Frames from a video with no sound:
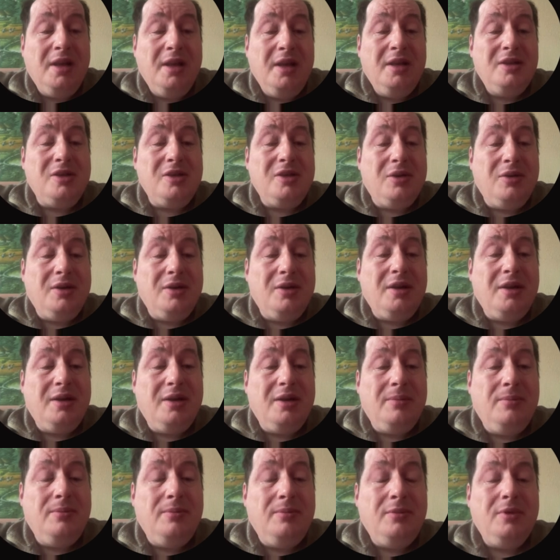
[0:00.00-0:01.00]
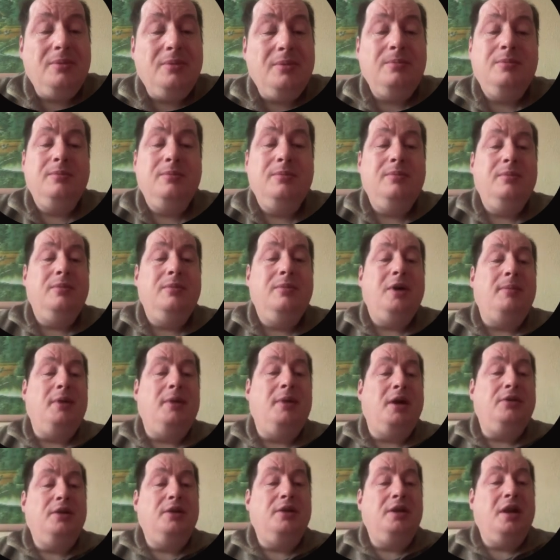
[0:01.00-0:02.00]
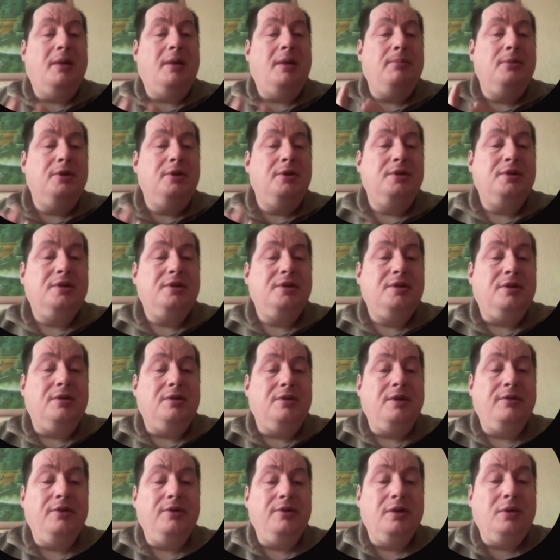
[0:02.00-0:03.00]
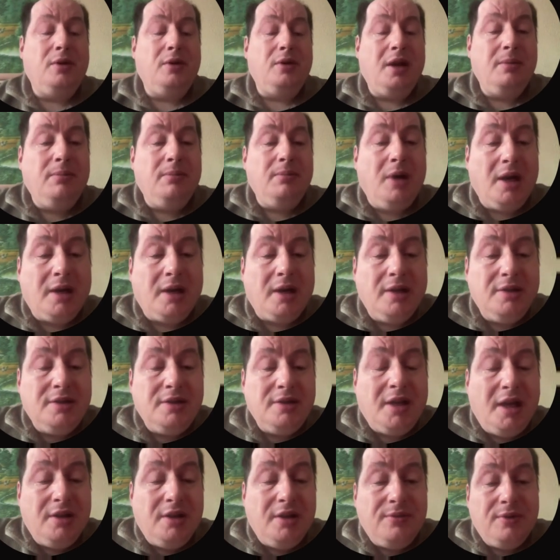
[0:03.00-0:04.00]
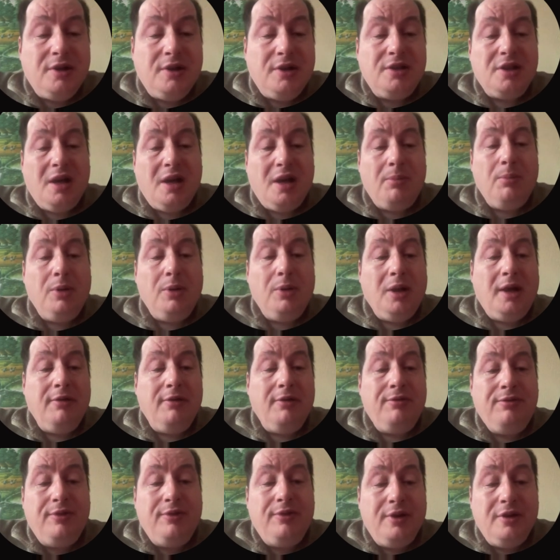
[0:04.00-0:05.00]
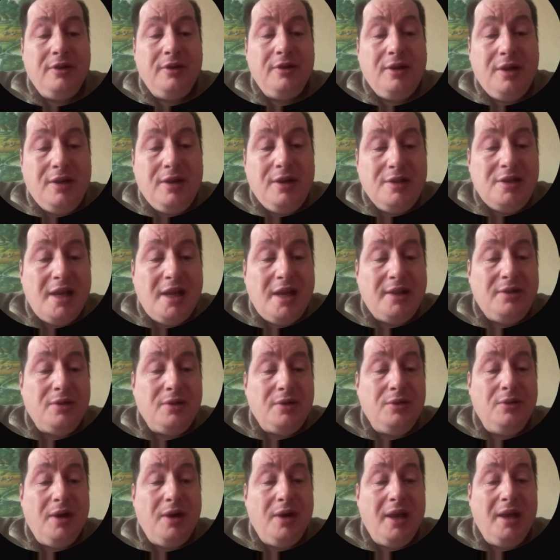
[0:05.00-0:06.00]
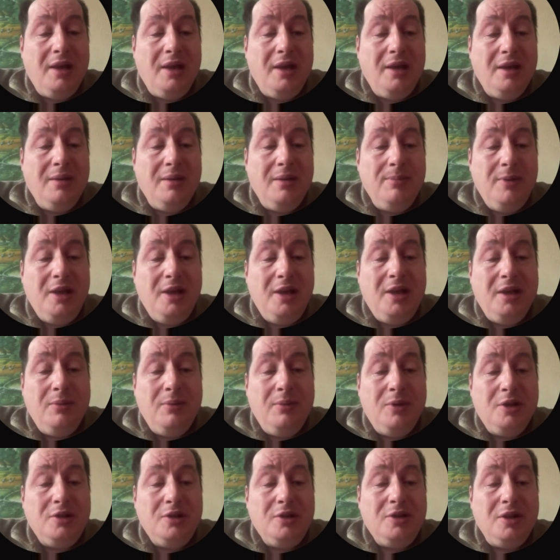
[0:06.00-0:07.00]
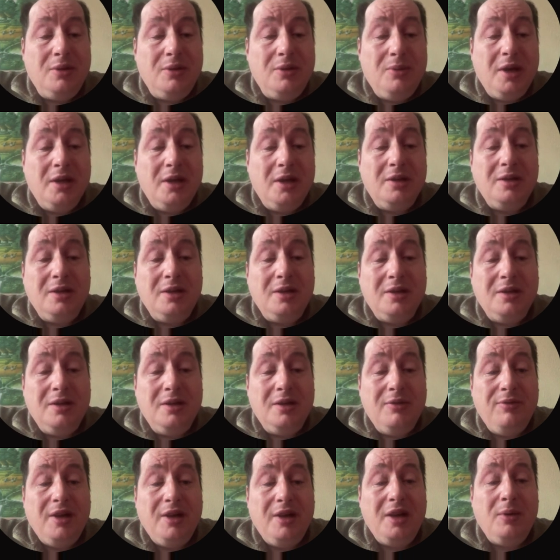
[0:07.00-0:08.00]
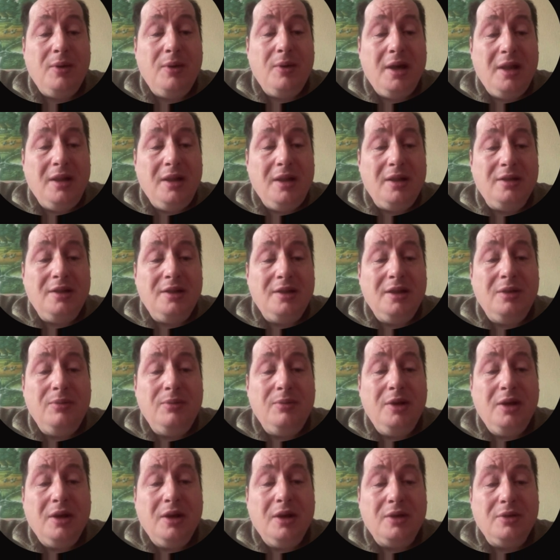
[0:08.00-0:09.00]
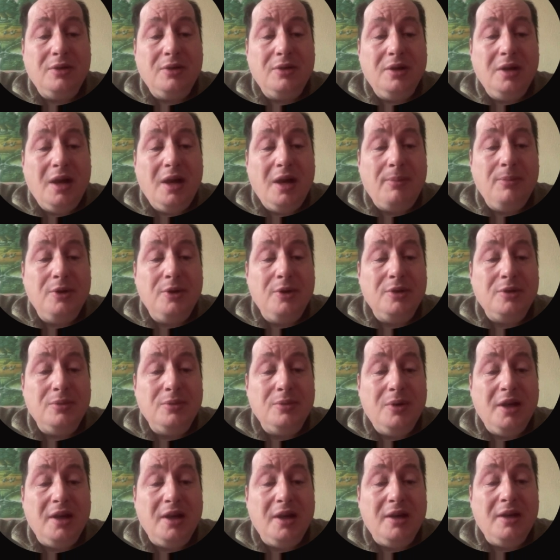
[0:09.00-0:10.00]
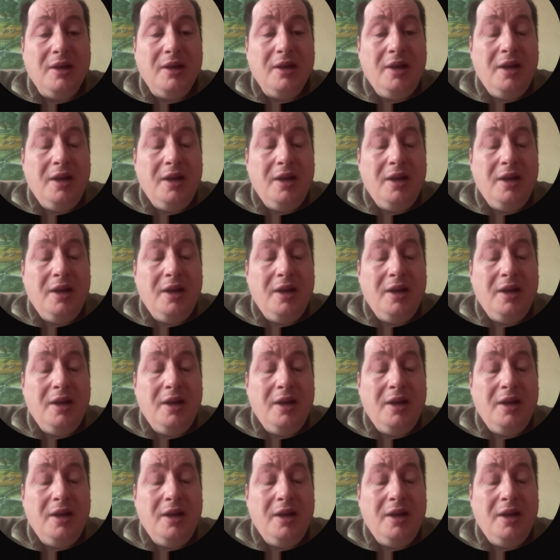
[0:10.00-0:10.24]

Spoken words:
So about the numbers, so if you look at market size, for example, I've sat through a meeting which went very well until we got to the numbers, where